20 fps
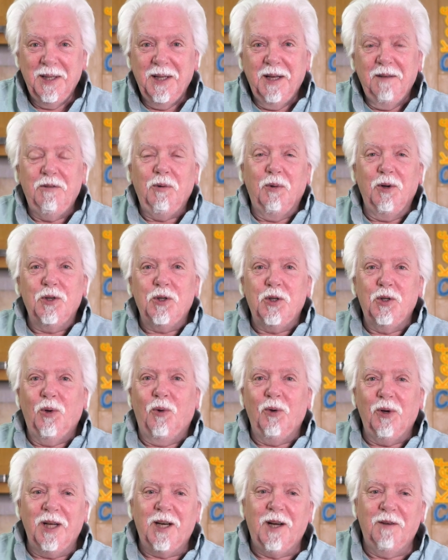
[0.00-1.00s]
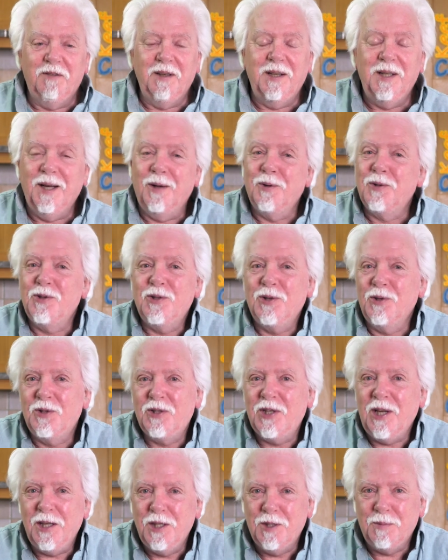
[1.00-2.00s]
if you want short little videos,
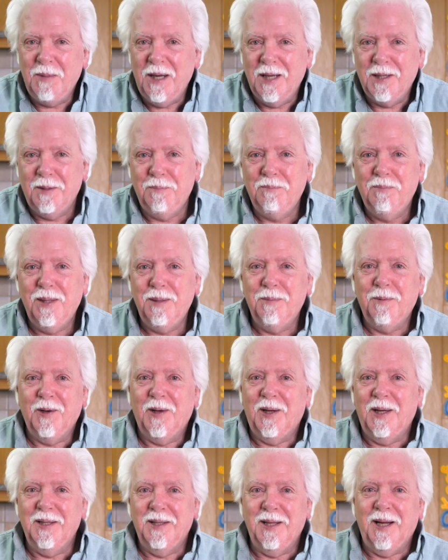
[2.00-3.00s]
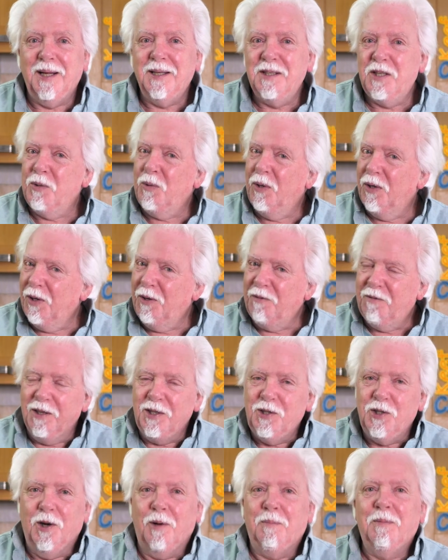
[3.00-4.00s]
there's made and people like that do a lovely
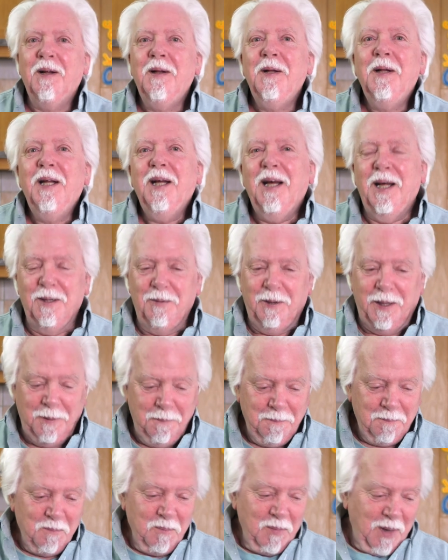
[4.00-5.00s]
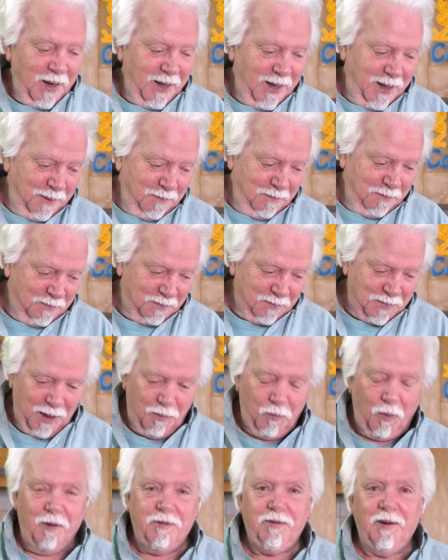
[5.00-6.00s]
job. Anyway, um,
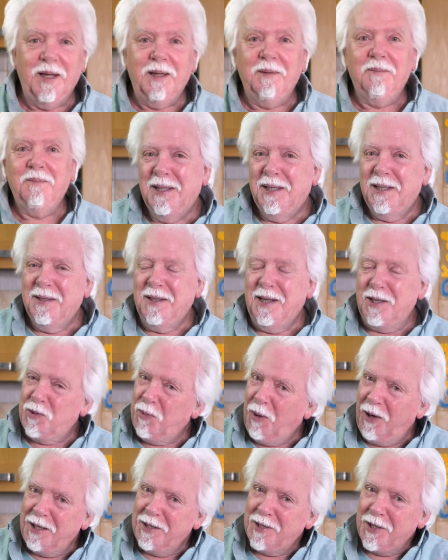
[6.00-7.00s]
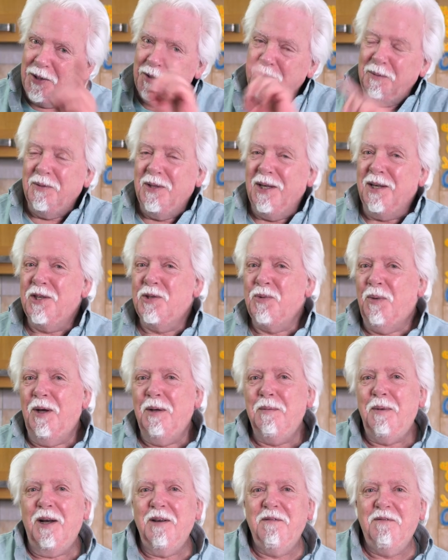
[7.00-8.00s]
I'm waffling. That's what I do. That's why
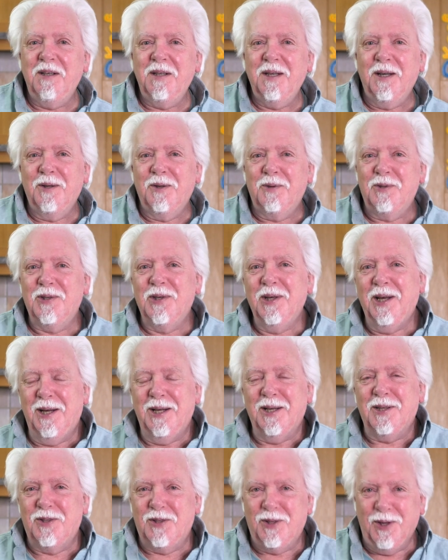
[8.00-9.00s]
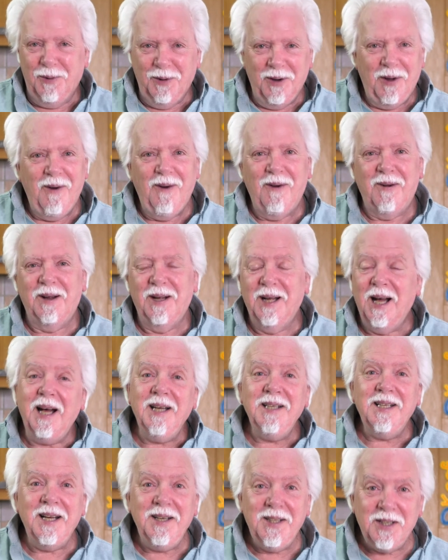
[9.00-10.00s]
my videos are so long
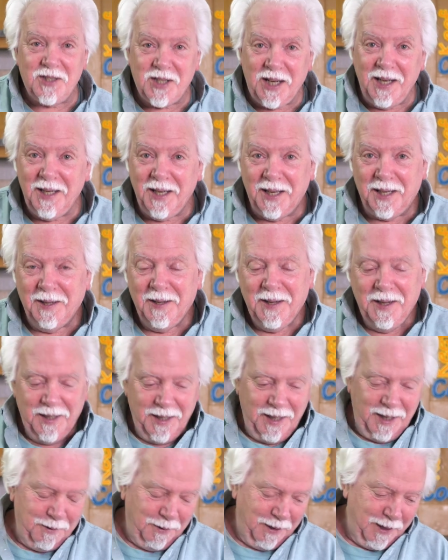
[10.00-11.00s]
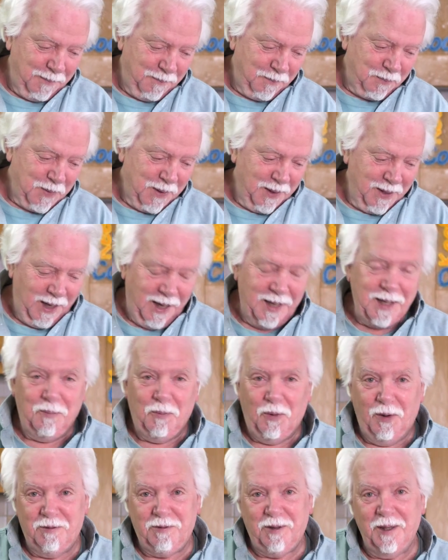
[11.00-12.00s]
and entertaining. Anyway, I am
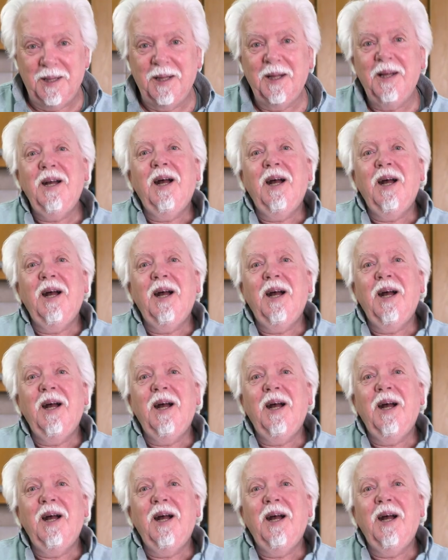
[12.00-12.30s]
waffling.